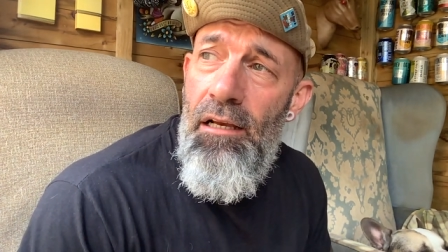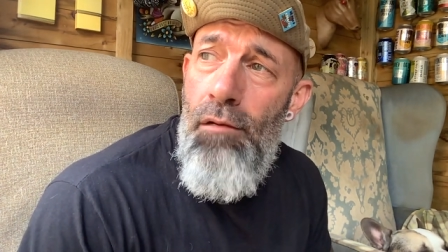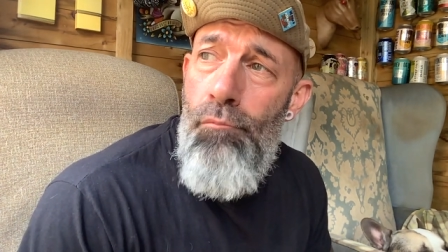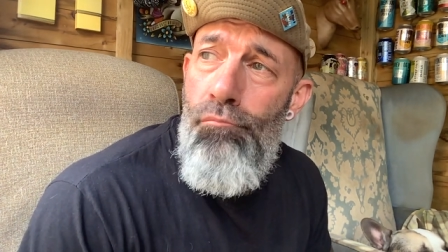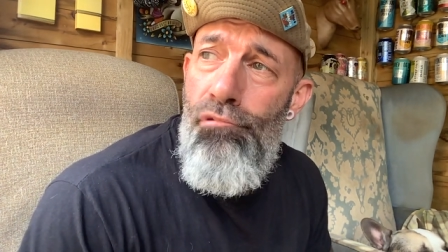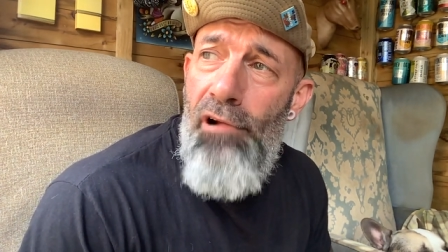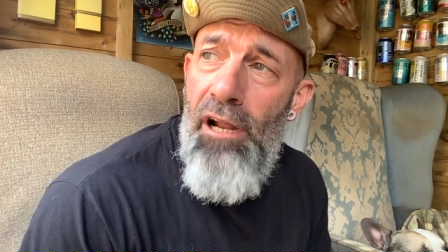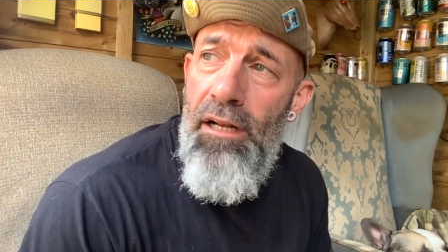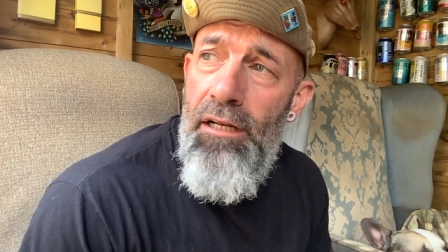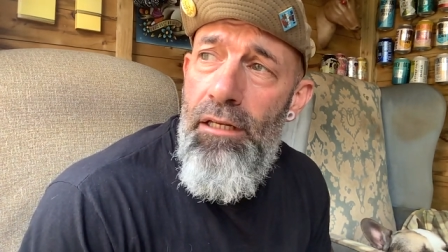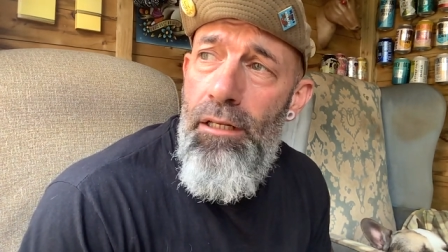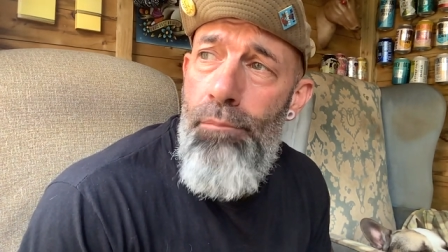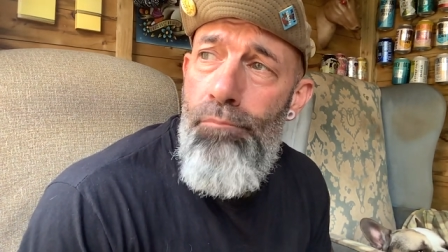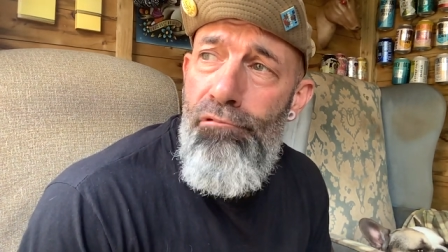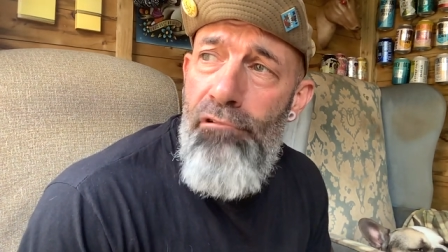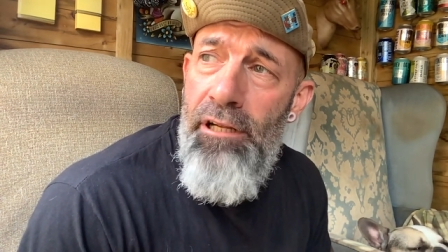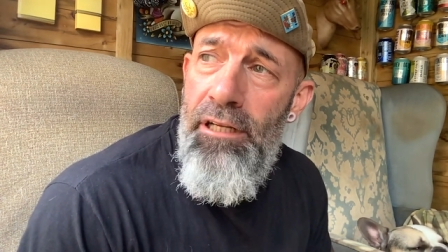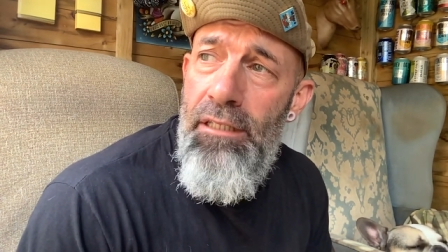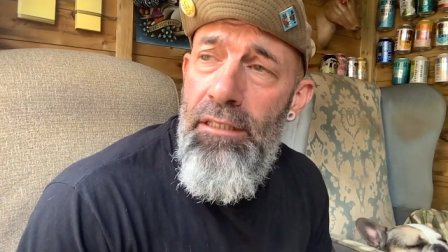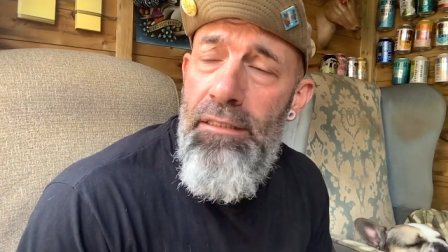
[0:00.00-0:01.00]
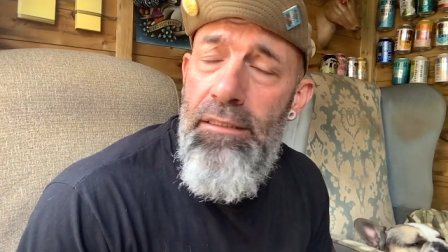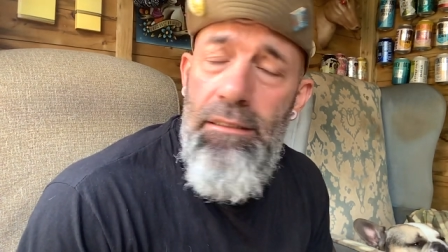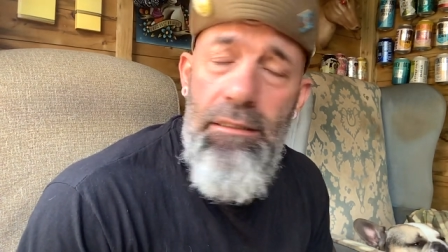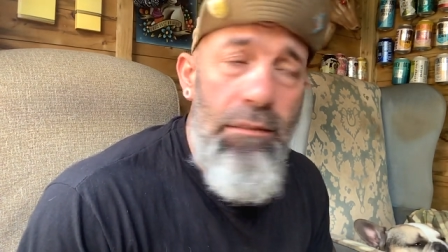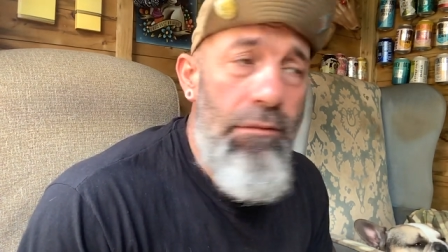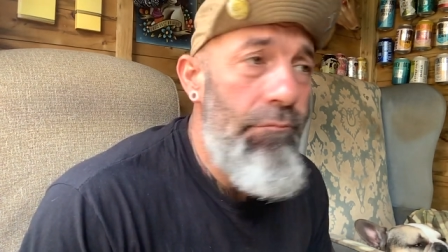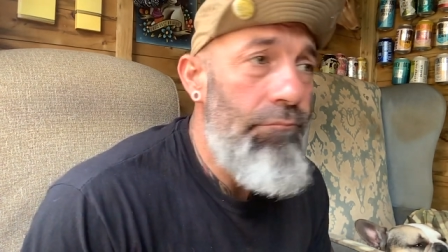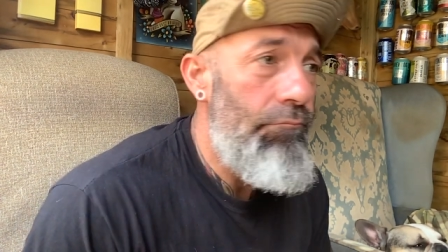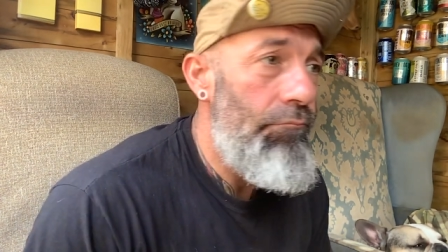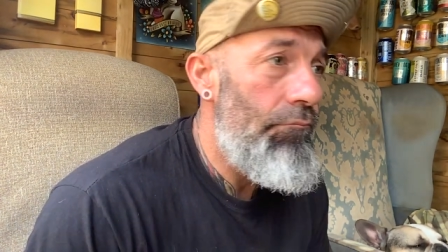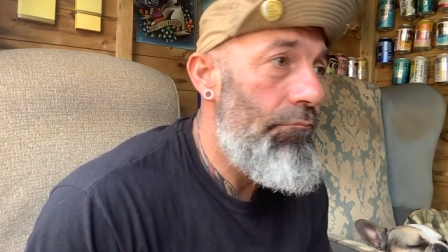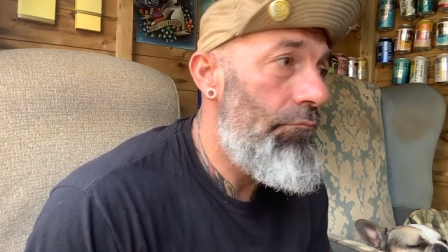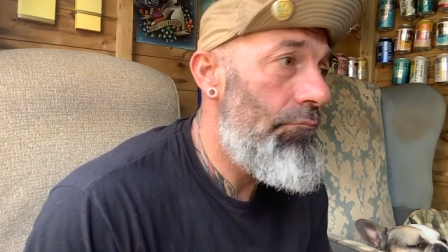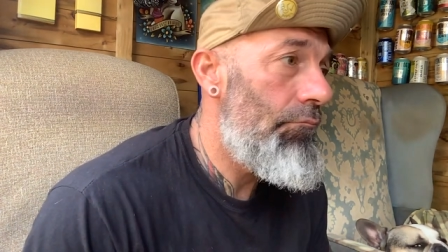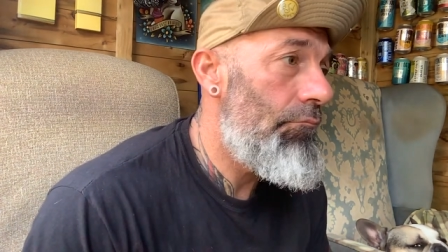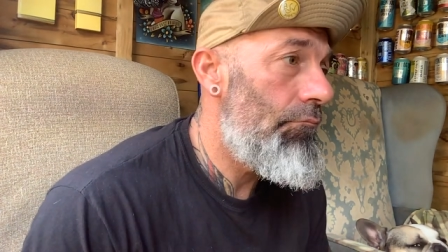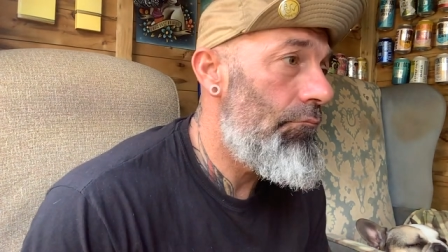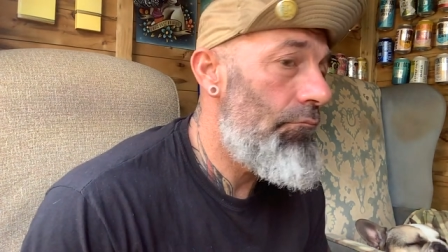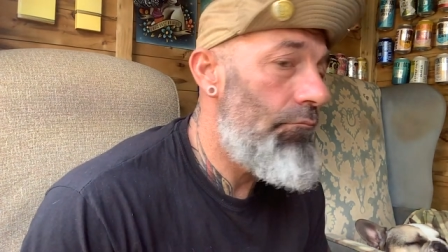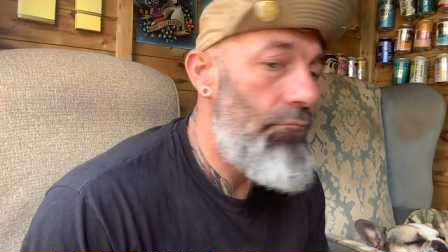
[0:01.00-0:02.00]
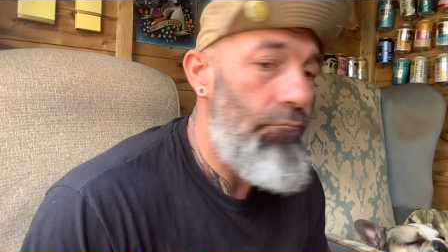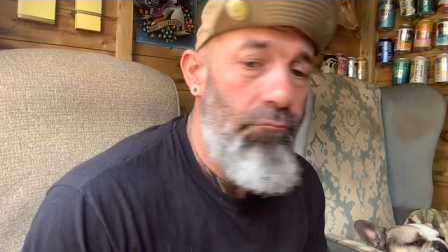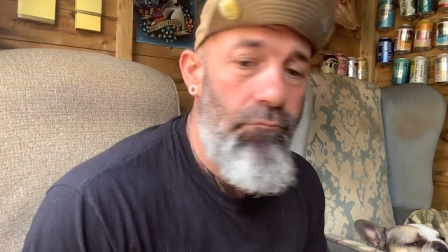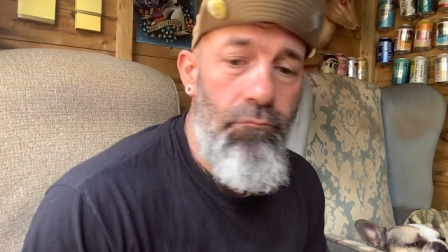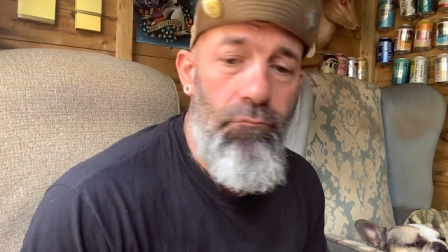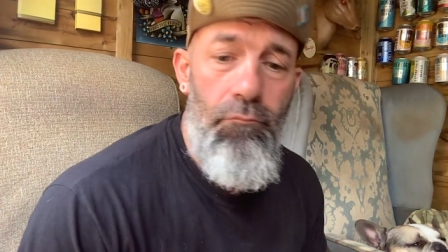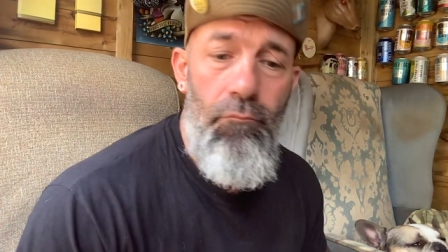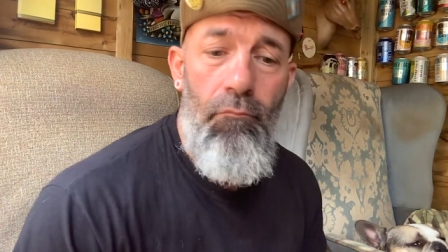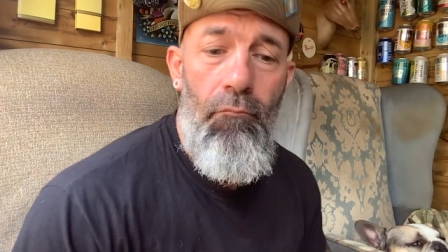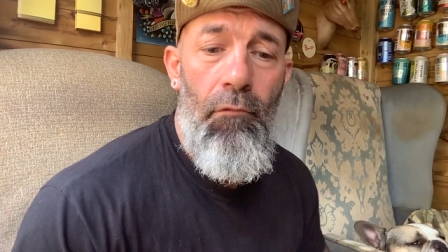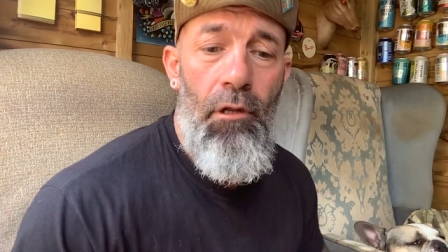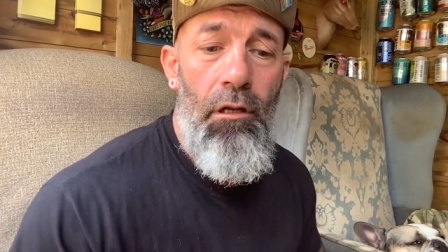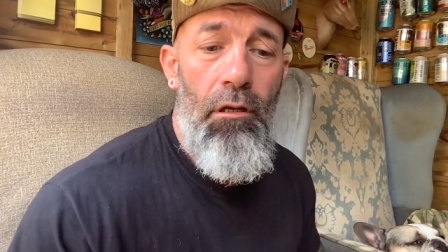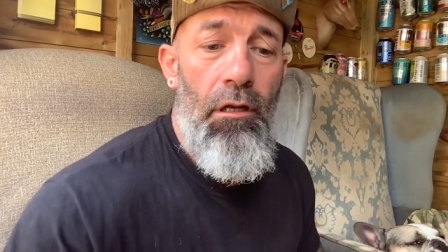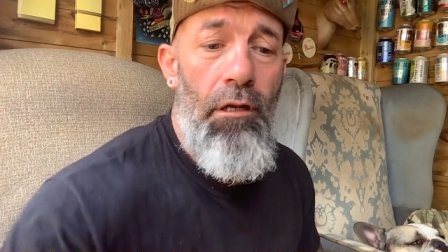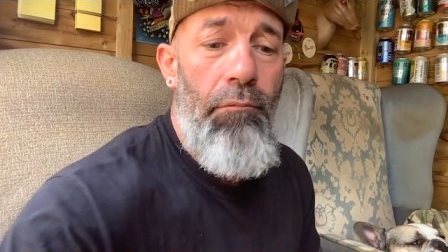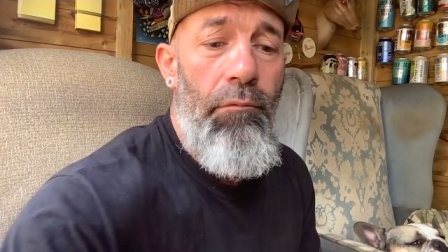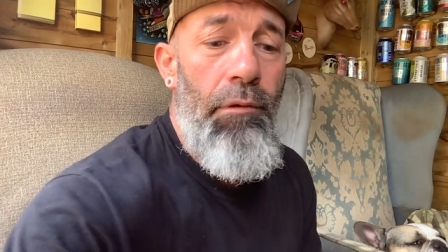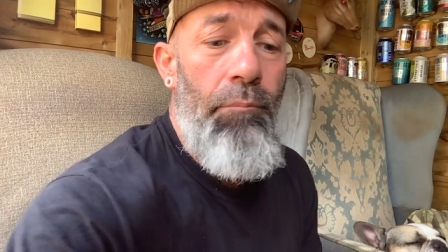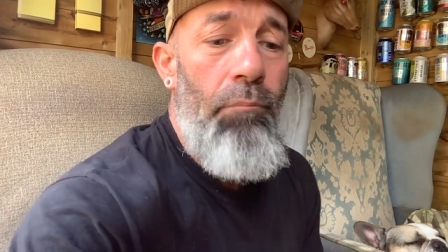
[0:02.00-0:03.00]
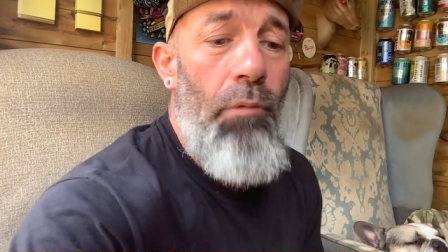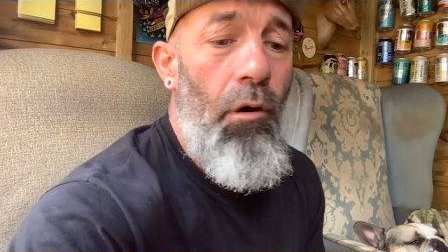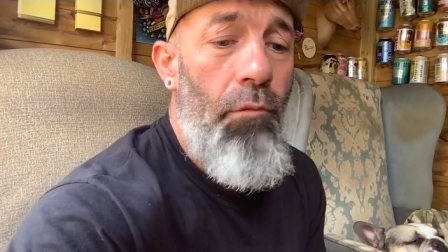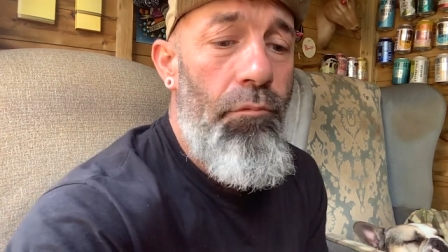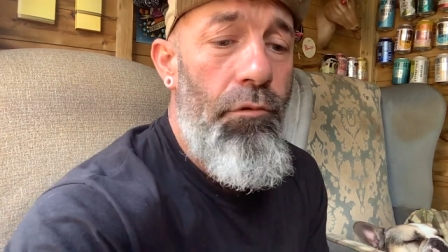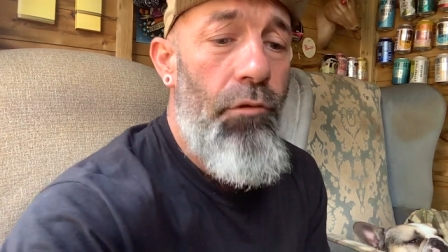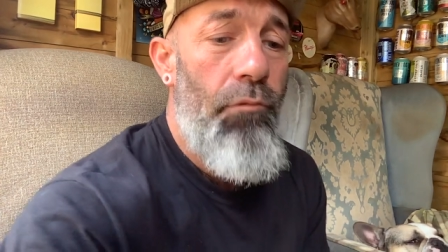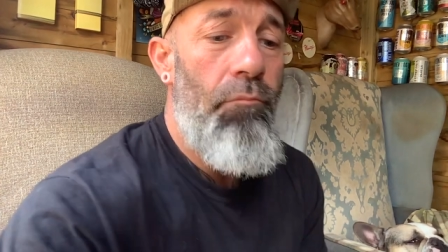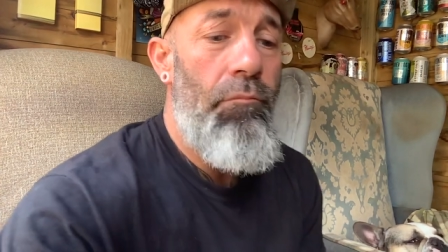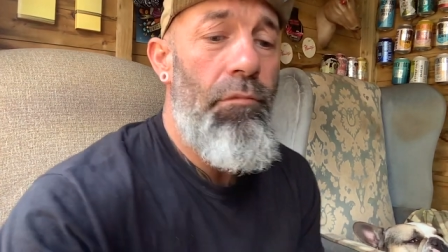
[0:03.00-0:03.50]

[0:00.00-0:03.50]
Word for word: brandy prince. Let me pop some